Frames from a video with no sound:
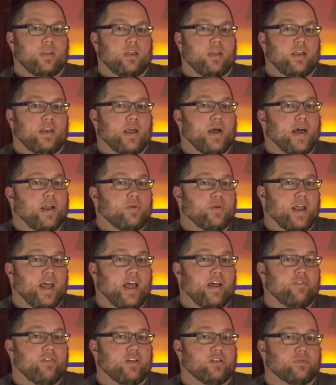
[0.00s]
Now, I don't
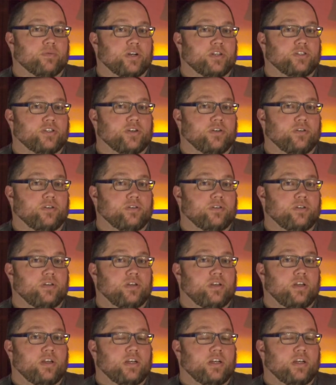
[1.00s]
have an original